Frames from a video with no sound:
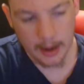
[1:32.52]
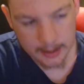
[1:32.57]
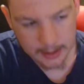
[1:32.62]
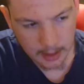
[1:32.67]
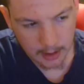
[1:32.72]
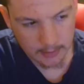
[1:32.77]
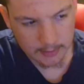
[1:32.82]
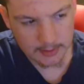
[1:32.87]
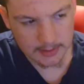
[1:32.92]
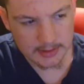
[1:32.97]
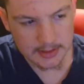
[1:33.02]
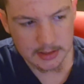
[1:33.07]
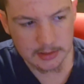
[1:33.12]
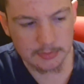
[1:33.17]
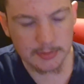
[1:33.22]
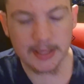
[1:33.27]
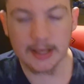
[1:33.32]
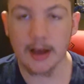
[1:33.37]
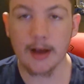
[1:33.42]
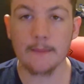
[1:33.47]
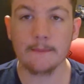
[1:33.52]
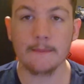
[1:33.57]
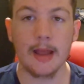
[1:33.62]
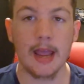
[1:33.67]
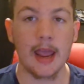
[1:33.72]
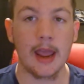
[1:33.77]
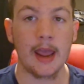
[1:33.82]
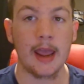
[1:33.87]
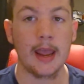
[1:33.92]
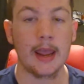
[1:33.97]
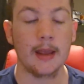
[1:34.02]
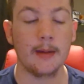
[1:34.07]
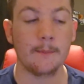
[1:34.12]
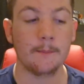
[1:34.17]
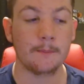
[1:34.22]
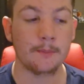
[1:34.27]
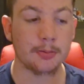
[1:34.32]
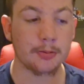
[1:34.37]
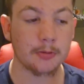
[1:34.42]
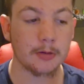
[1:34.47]
Now, this has become a
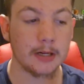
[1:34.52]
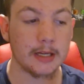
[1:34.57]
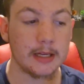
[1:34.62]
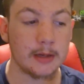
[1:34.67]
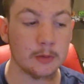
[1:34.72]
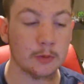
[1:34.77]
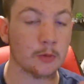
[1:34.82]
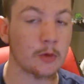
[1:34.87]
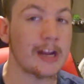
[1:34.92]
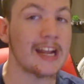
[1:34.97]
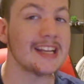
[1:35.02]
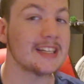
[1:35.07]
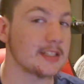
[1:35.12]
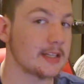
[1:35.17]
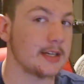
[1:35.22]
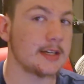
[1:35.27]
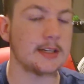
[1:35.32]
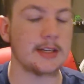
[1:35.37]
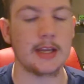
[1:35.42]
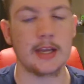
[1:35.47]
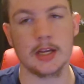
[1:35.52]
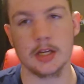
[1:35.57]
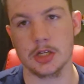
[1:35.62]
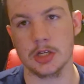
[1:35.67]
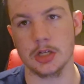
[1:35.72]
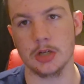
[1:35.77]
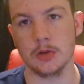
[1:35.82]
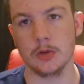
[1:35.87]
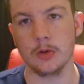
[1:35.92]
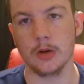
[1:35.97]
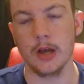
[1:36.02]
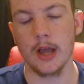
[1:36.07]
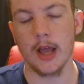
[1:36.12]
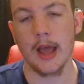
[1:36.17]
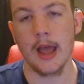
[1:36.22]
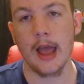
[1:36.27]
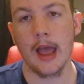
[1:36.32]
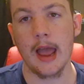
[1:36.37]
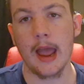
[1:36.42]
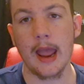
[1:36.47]
pretty recent issue,
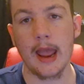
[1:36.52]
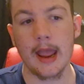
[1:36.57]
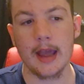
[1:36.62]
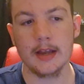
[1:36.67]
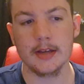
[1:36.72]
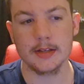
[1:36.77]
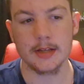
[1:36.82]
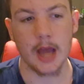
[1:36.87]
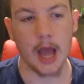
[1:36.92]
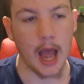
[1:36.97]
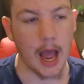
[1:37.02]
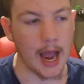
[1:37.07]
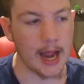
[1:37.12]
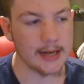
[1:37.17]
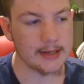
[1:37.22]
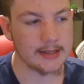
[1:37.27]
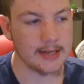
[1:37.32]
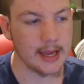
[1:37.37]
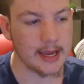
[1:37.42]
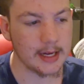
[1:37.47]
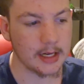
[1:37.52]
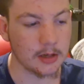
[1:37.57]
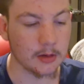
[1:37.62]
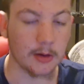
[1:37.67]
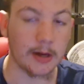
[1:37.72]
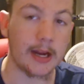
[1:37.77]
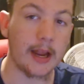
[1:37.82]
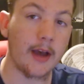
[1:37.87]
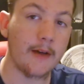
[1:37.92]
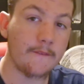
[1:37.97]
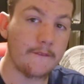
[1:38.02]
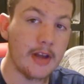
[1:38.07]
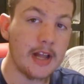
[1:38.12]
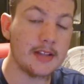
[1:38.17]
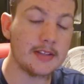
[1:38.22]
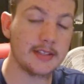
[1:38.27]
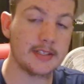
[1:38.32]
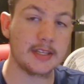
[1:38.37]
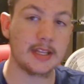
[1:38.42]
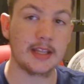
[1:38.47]
and I take great
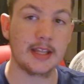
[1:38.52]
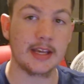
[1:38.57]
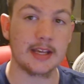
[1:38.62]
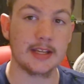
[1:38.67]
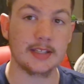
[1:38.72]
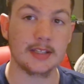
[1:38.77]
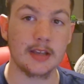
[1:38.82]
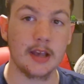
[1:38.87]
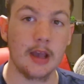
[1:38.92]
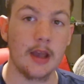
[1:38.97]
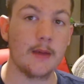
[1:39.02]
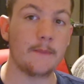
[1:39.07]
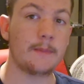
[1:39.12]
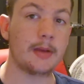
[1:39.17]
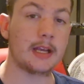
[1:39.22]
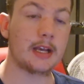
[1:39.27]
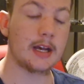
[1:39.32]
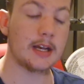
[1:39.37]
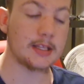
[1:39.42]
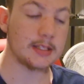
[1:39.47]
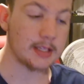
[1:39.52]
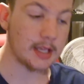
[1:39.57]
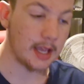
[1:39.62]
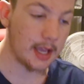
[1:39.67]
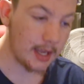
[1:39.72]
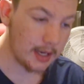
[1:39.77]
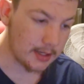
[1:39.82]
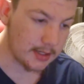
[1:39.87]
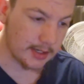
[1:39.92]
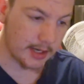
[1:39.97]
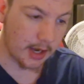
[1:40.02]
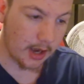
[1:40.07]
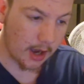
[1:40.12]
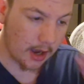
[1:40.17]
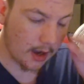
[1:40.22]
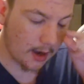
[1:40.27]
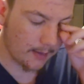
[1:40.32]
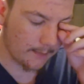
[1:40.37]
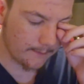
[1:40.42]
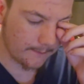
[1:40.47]
offense to this because it
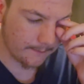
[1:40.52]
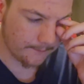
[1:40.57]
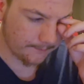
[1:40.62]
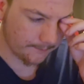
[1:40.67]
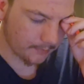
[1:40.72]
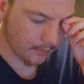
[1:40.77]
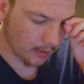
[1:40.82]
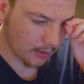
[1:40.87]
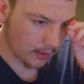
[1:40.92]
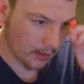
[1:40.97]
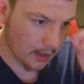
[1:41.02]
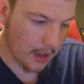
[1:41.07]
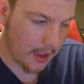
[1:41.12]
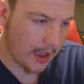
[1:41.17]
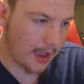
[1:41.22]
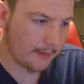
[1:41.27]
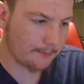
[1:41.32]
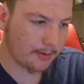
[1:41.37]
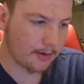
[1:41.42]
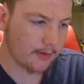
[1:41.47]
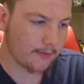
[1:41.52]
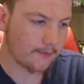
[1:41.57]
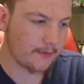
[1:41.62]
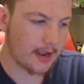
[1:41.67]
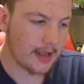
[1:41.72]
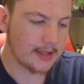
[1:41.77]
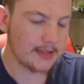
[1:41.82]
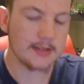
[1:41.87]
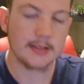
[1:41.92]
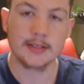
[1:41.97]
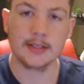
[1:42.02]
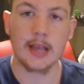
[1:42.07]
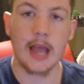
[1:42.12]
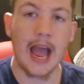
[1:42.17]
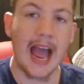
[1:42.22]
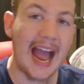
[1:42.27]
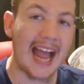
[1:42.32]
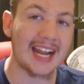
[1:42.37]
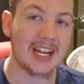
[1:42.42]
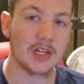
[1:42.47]
prevents
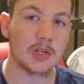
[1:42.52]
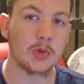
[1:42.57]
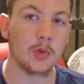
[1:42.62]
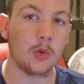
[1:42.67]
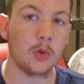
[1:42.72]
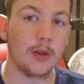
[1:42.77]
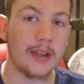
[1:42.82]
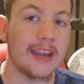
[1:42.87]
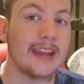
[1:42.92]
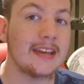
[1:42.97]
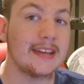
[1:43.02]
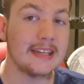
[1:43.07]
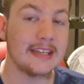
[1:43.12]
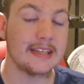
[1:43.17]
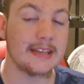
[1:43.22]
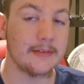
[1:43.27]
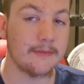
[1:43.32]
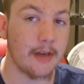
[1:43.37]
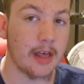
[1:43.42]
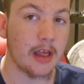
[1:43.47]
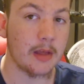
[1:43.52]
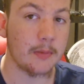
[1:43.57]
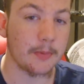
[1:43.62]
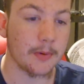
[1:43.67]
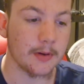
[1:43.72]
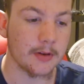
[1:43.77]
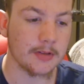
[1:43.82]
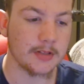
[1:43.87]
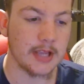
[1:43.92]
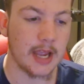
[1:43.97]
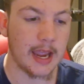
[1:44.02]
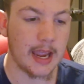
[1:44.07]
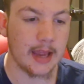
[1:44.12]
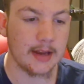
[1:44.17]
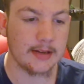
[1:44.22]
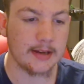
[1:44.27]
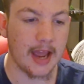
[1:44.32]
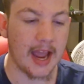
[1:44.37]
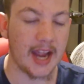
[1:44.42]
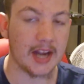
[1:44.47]
actual indie developers
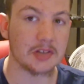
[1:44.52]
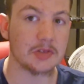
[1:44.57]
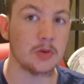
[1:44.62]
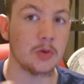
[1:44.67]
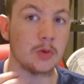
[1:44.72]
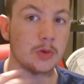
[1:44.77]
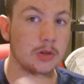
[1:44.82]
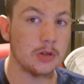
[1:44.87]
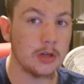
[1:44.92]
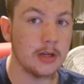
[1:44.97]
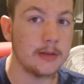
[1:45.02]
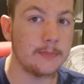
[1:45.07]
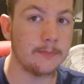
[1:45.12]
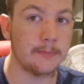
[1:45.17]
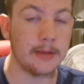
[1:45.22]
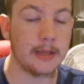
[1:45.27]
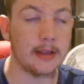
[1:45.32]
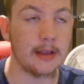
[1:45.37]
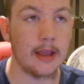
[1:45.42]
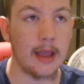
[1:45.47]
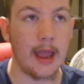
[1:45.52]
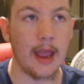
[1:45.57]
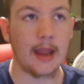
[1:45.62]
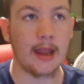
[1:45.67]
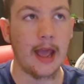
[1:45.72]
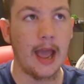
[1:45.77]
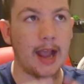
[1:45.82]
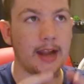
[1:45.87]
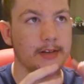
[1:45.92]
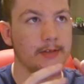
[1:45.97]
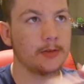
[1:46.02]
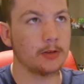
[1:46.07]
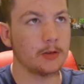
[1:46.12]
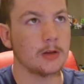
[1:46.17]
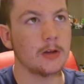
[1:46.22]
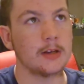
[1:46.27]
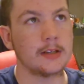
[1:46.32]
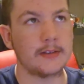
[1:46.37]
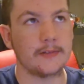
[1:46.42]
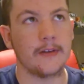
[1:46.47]
and actual
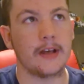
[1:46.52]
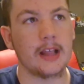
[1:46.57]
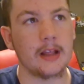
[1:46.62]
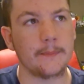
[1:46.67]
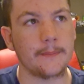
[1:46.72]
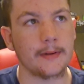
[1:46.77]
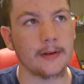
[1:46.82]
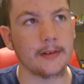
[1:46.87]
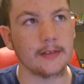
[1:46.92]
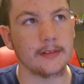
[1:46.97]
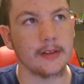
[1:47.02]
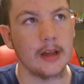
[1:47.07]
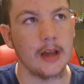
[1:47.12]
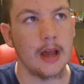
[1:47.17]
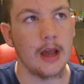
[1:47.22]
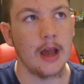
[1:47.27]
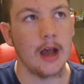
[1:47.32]
good developers